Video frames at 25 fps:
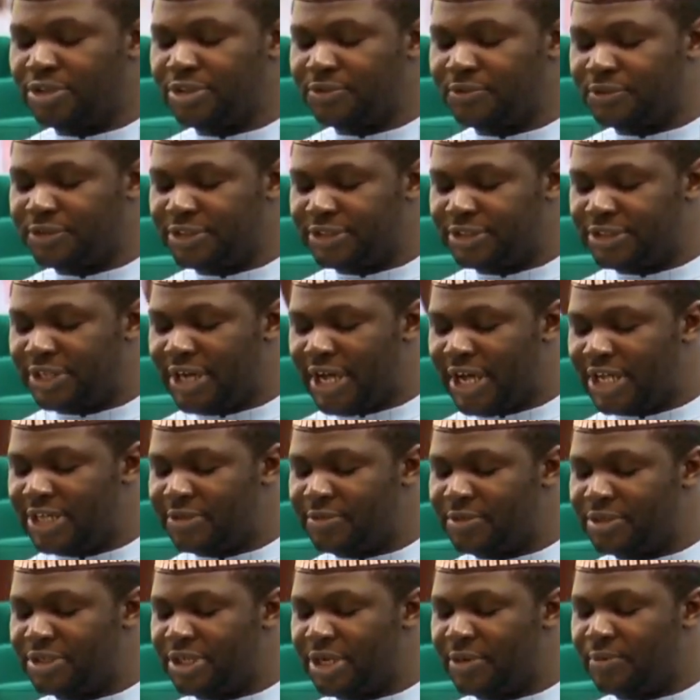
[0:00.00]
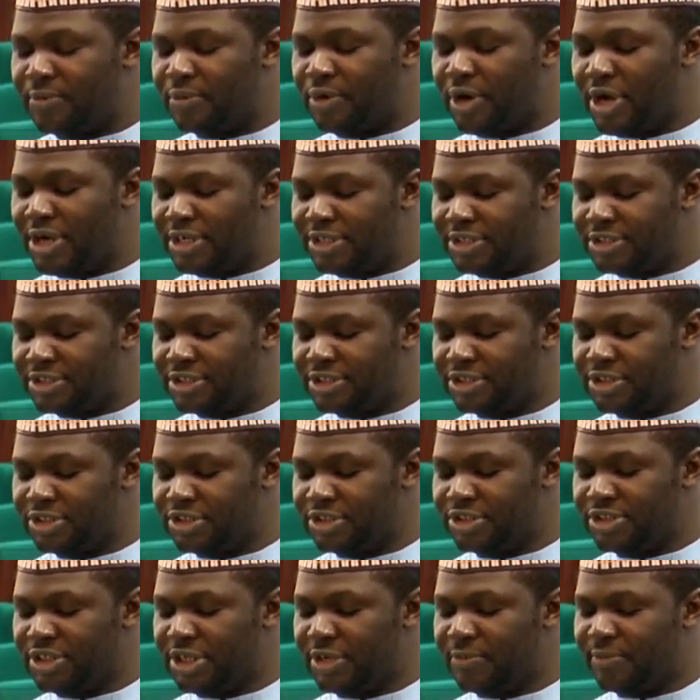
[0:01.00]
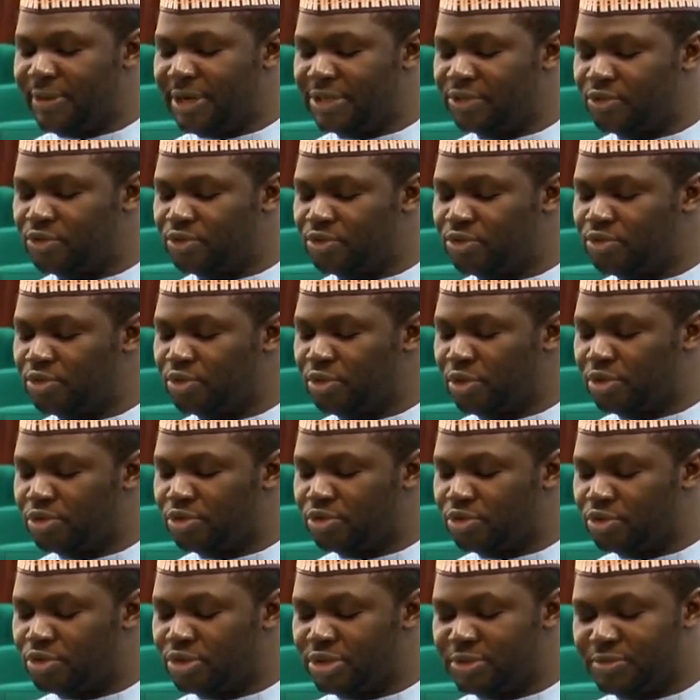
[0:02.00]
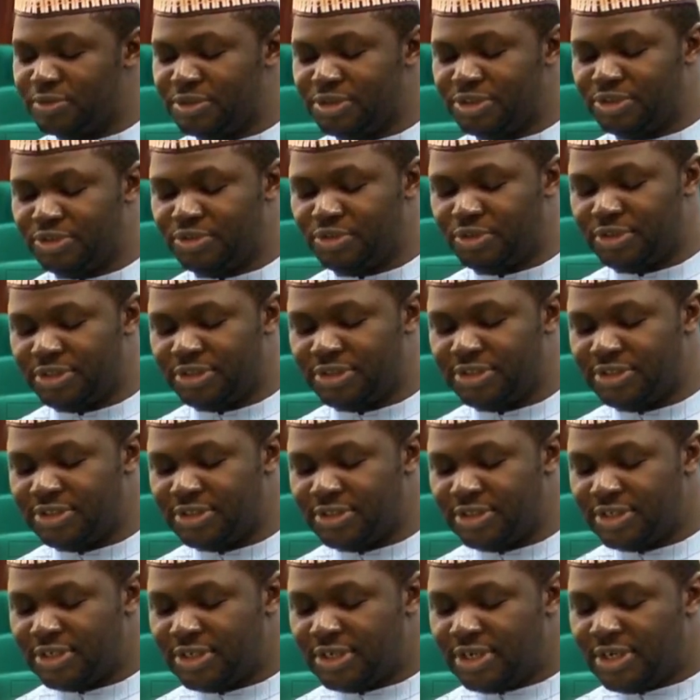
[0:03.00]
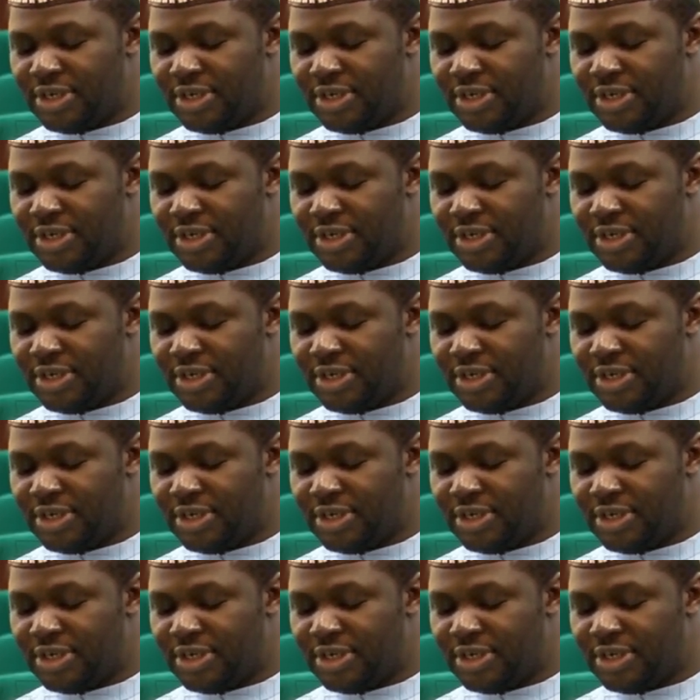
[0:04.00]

and Productivity has been embroiled in a battle to control the ministry,